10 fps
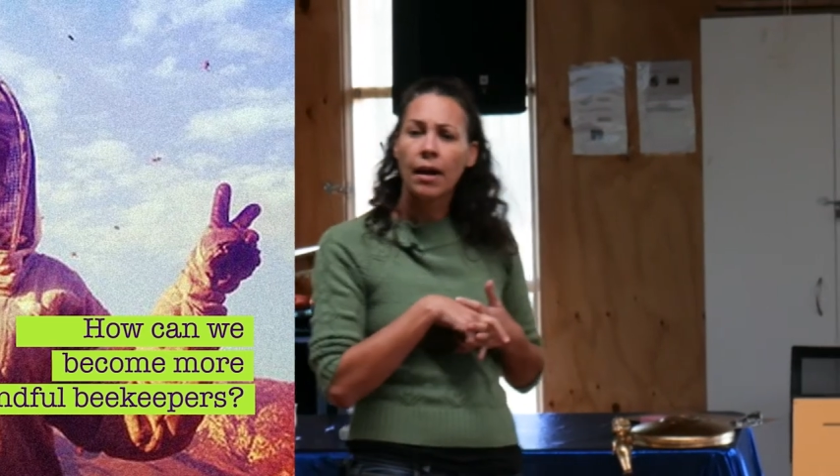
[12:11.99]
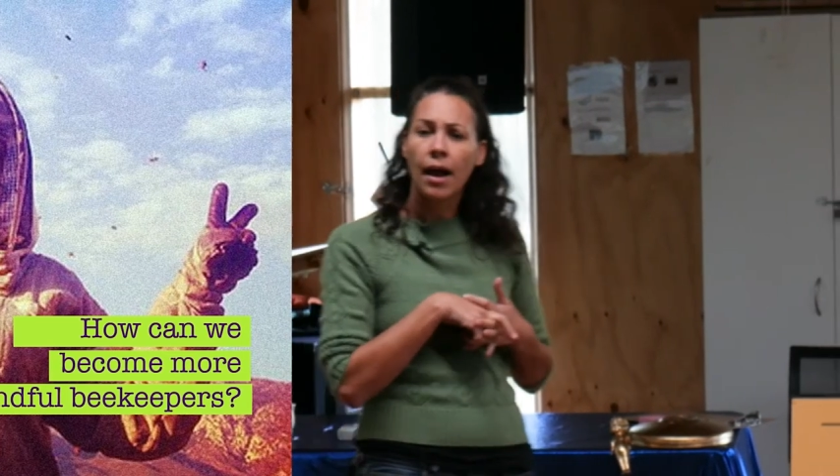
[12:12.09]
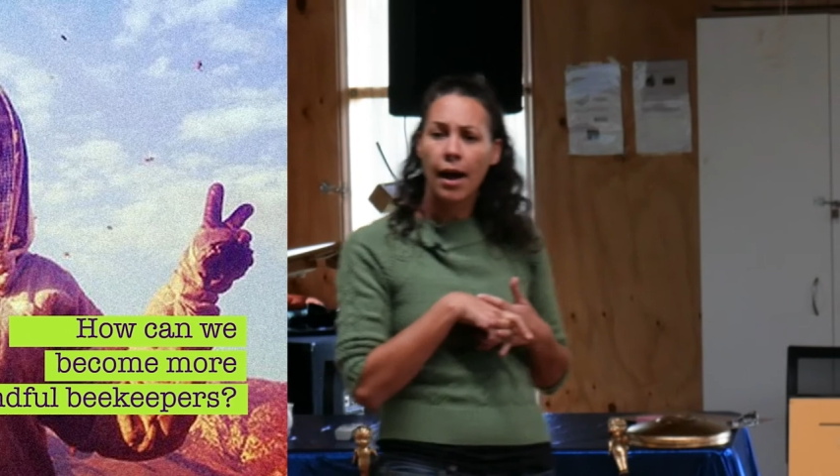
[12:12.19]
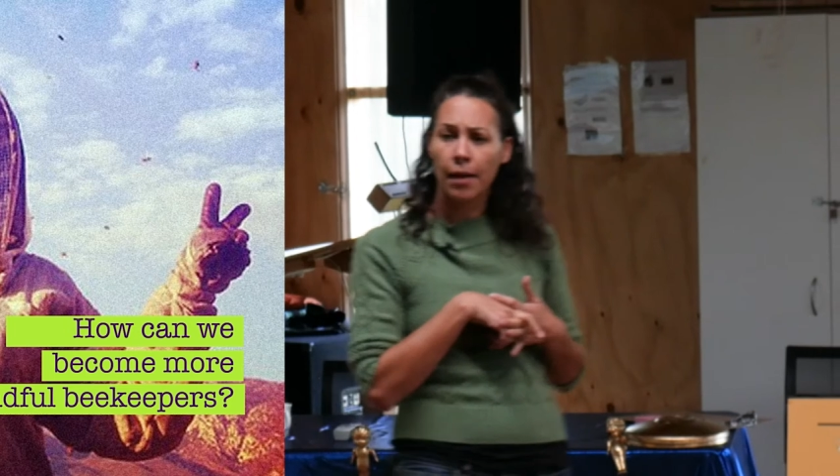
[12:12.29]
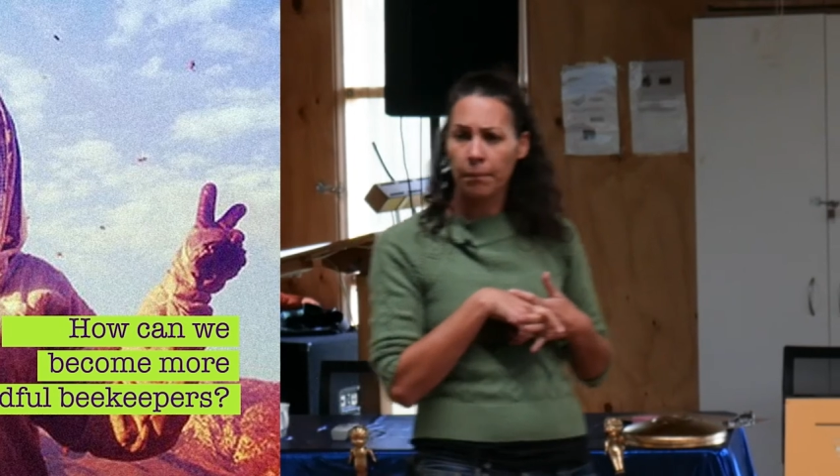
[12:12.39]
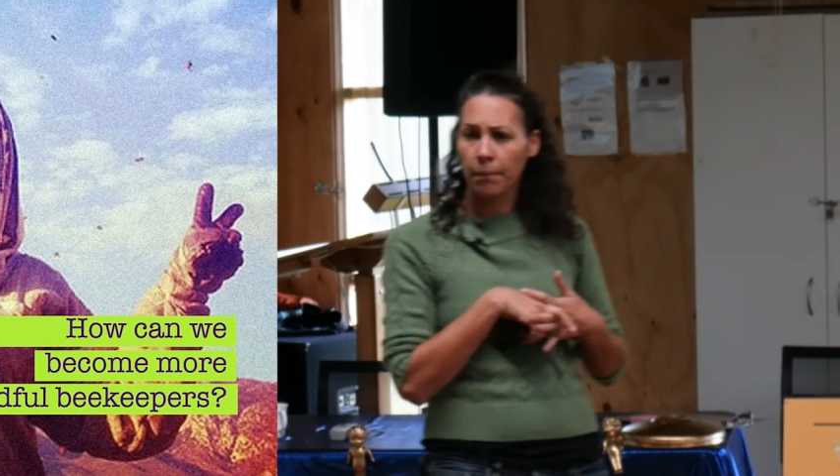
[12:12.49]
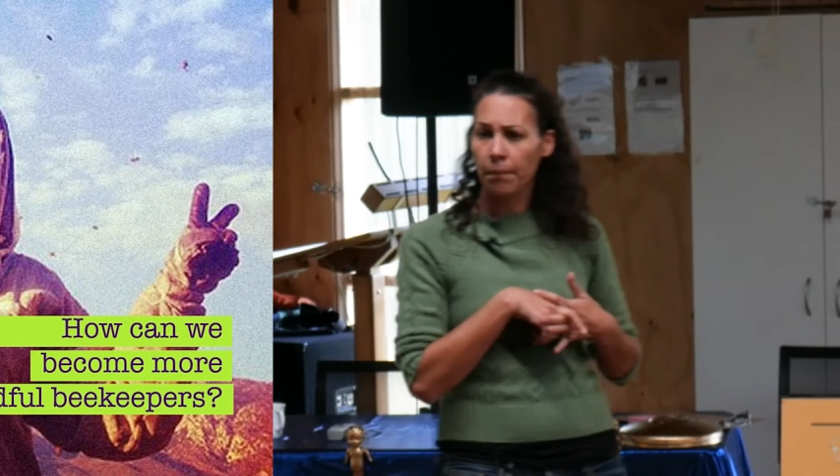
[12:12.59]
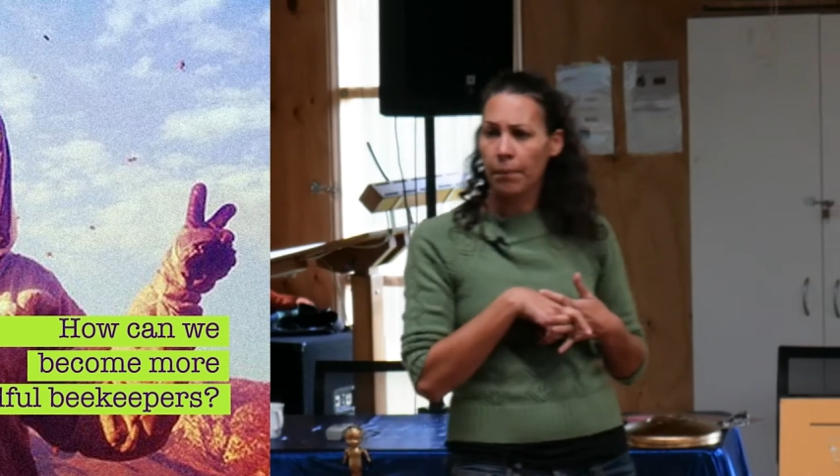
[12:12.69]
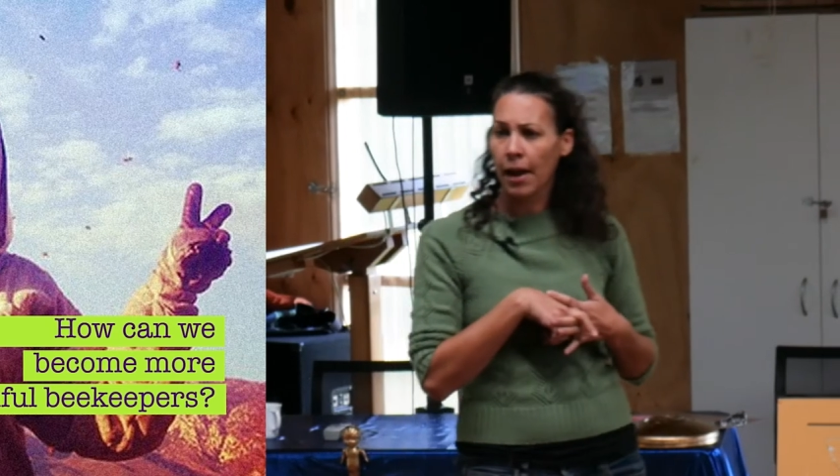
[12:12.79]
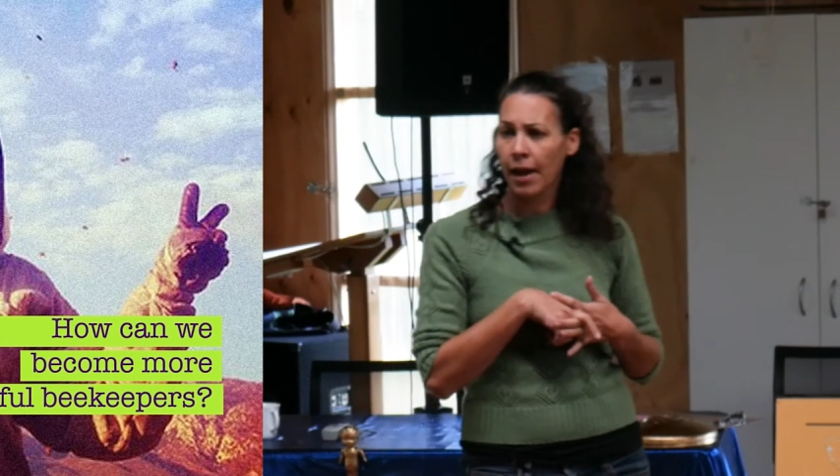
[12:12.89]
aren't
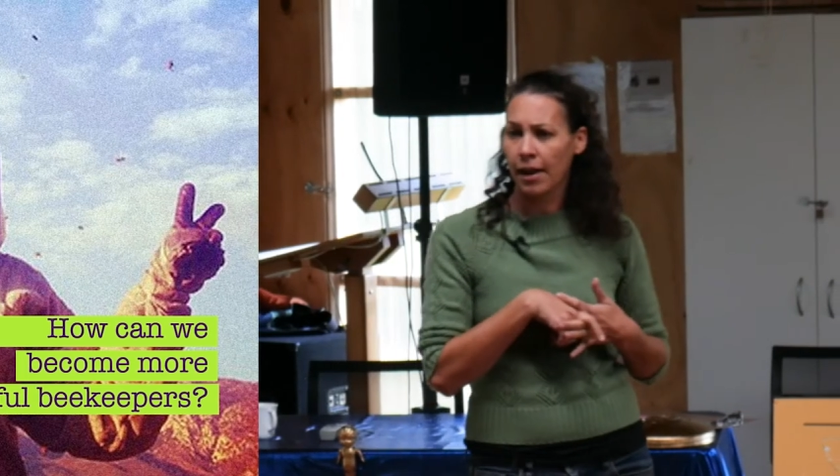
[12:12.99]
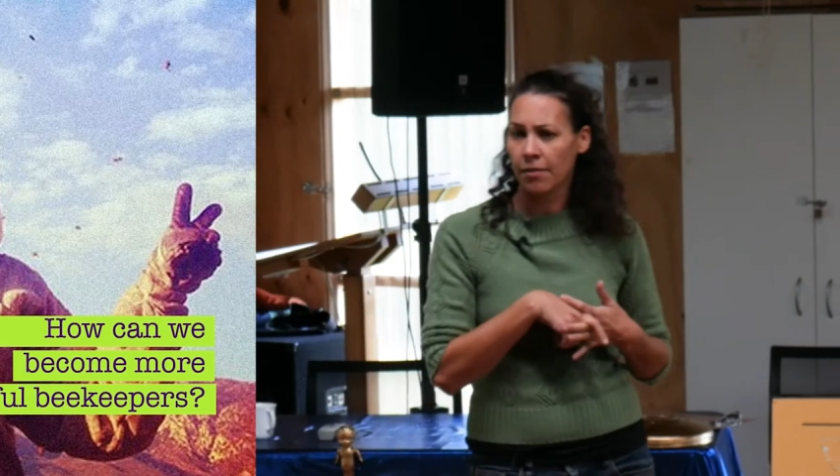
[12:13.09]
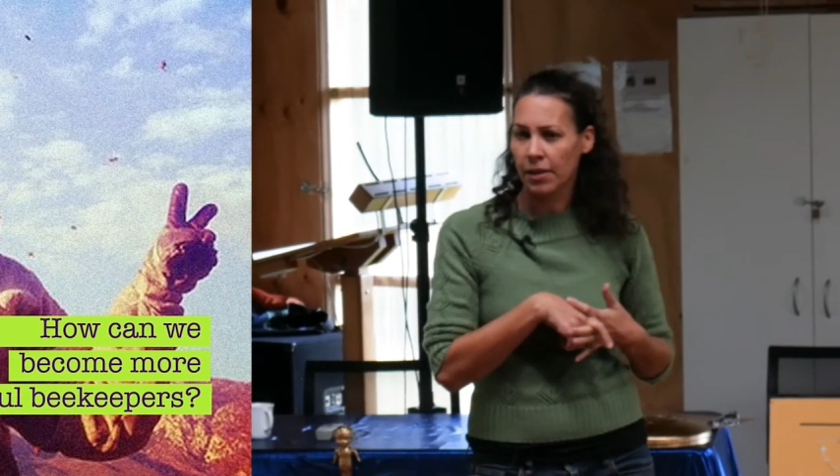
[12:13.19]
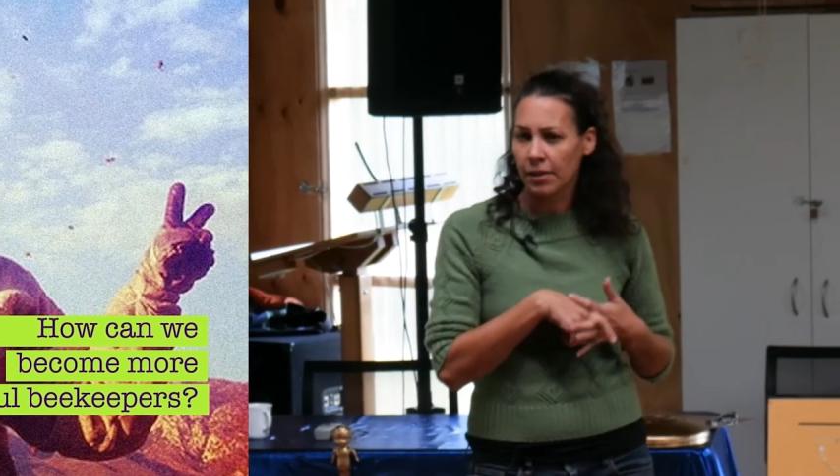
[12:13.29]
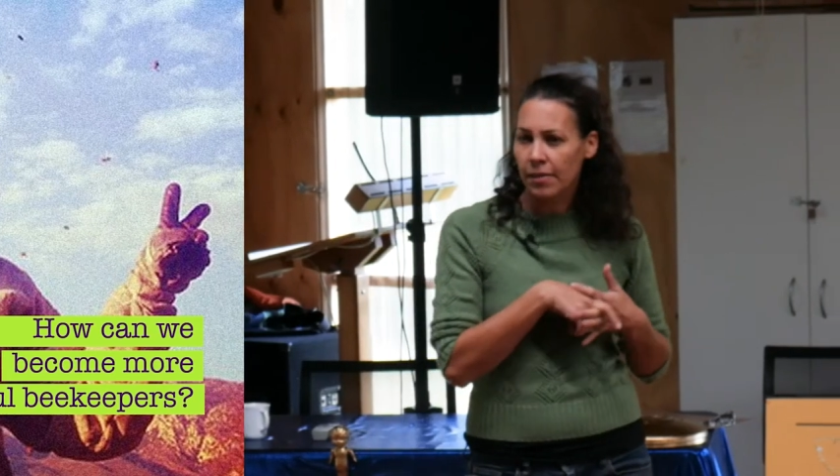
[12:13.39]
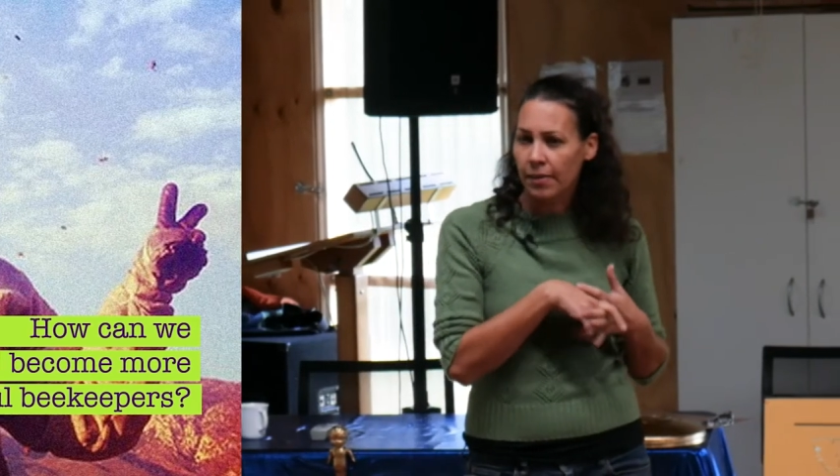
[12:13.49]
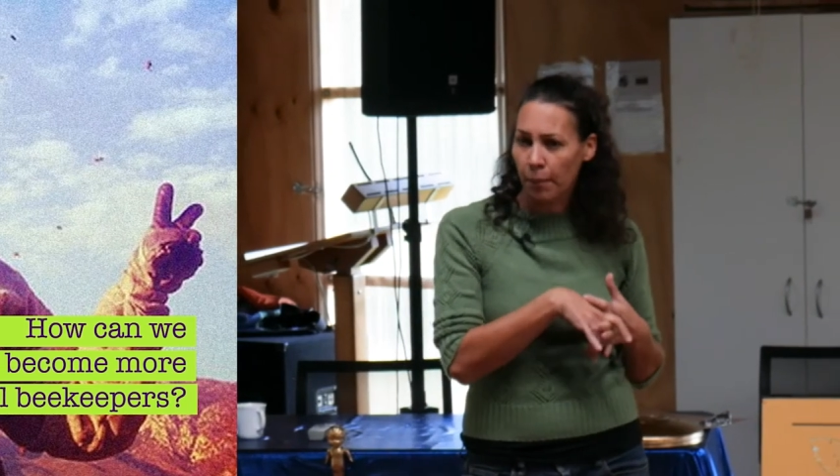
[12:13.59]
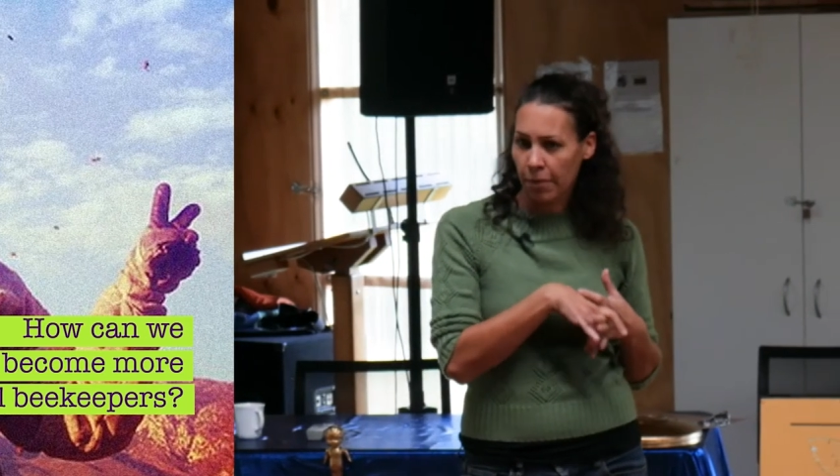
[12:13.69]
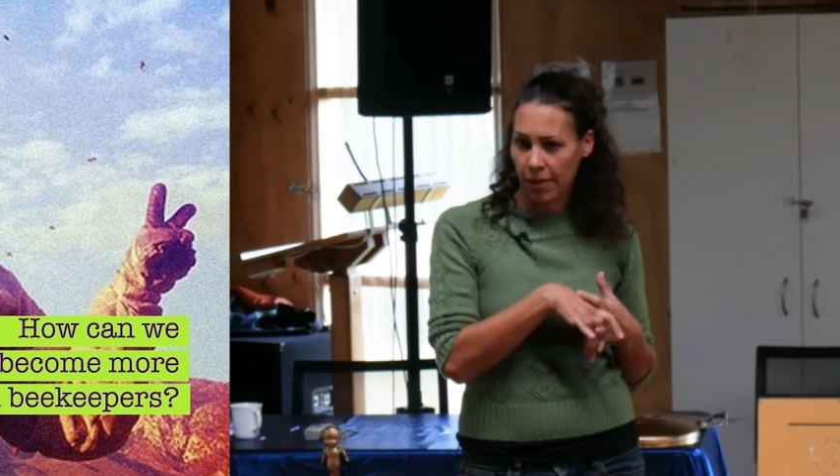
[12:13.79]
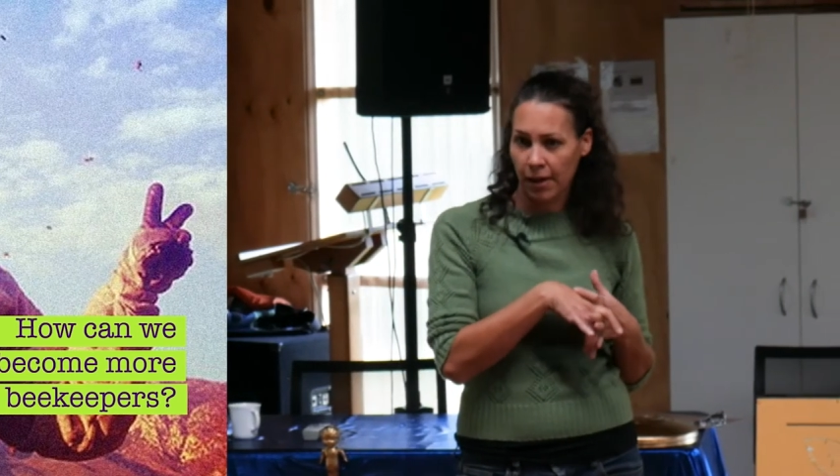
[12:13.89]
behaving. There's
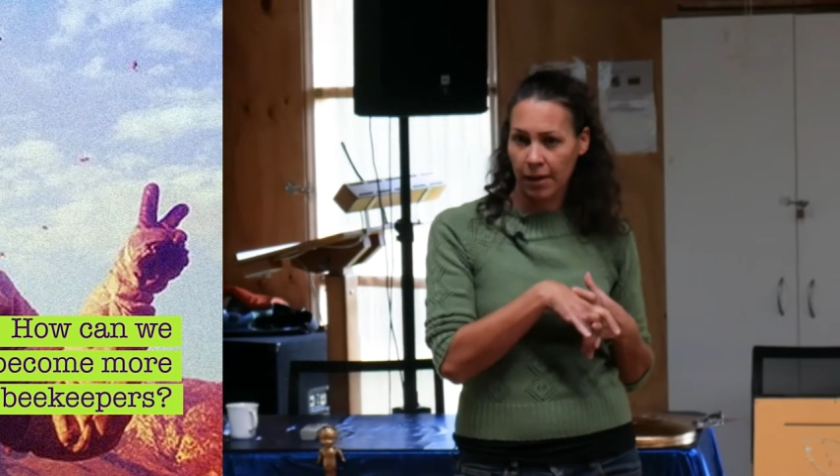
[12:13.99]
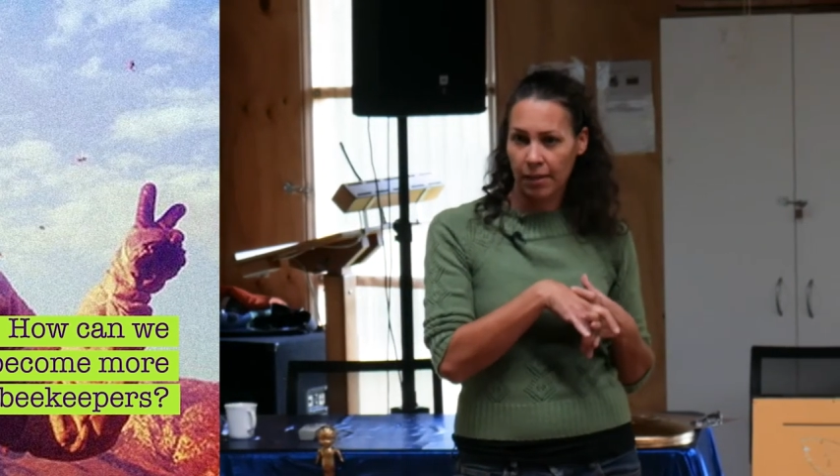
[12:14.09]
something.